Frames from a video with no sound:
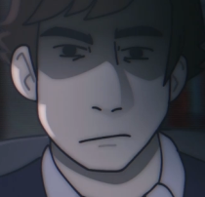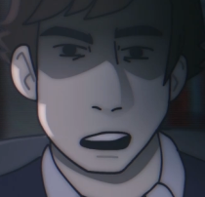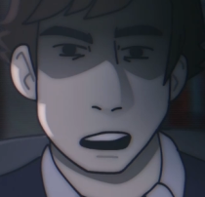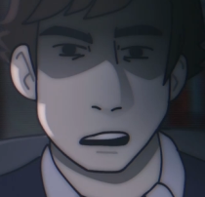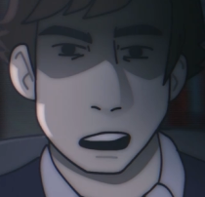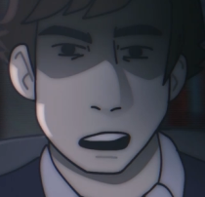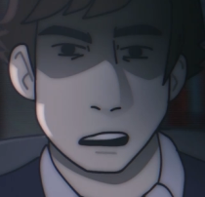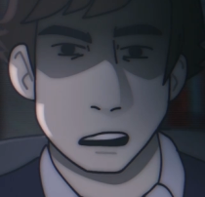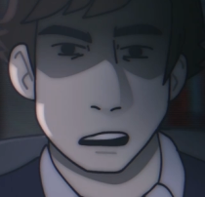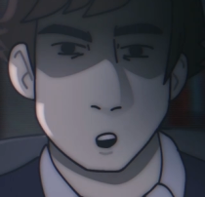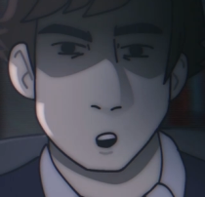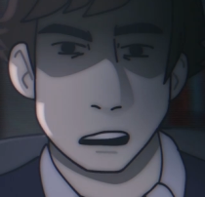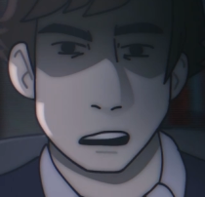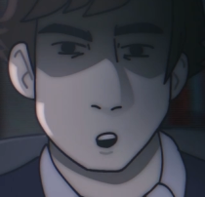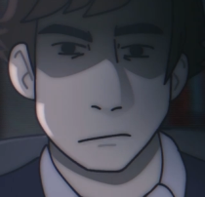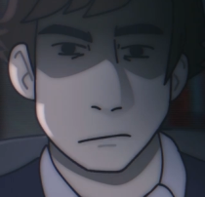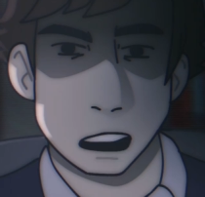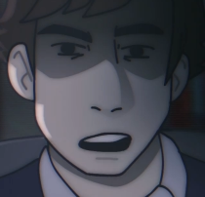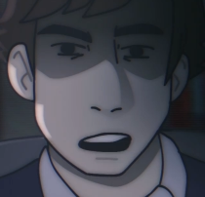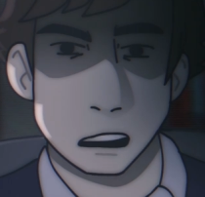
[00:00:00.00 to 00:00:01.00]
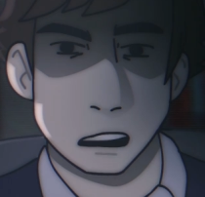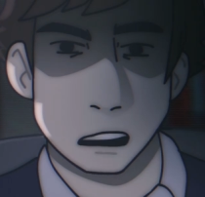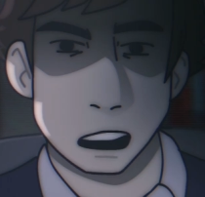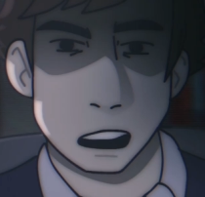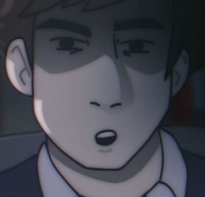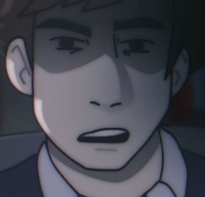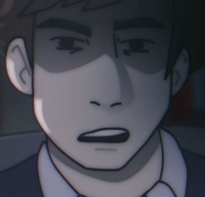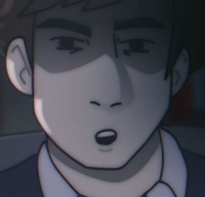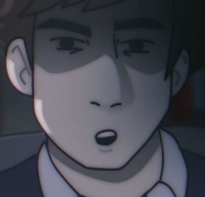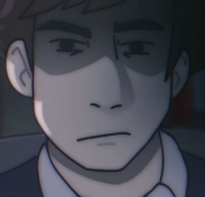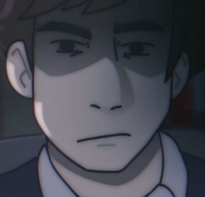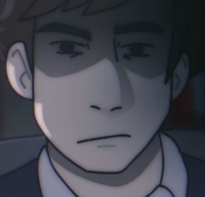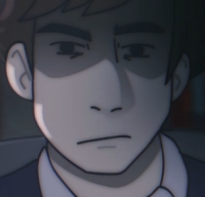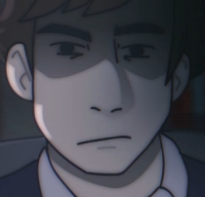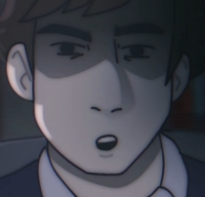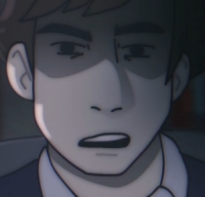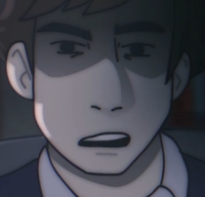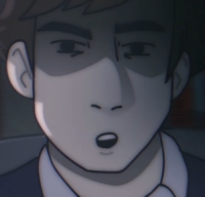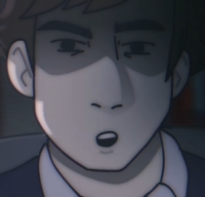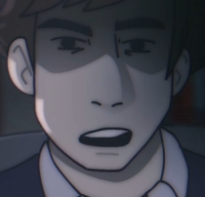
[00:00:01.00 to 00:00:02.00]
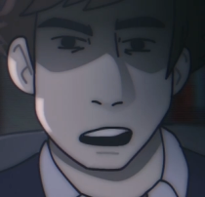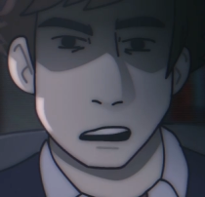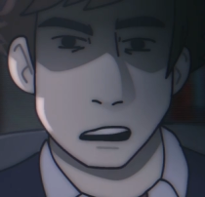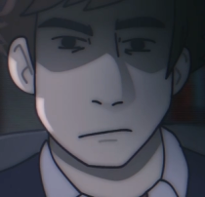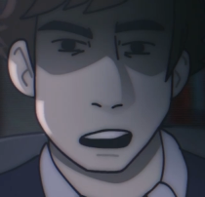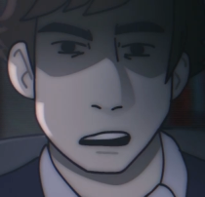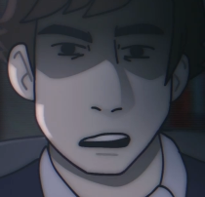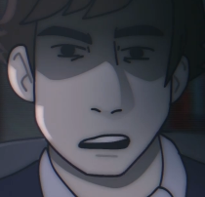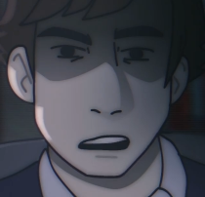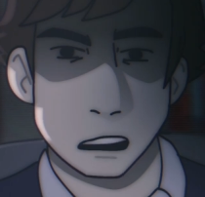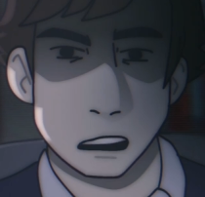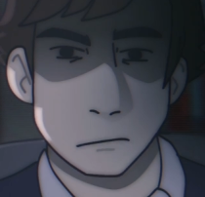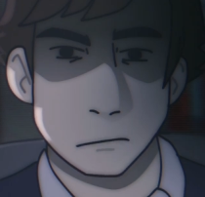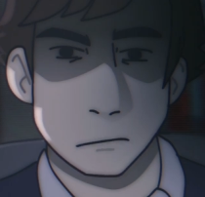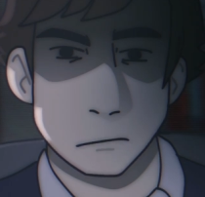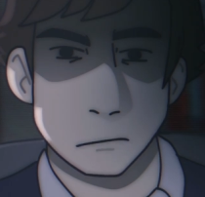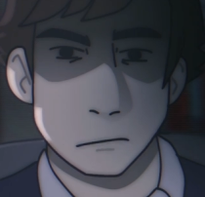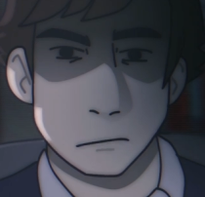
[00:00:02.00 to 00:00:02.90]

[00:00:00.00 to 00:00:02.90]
If I asked one of your friends about you, what would they say?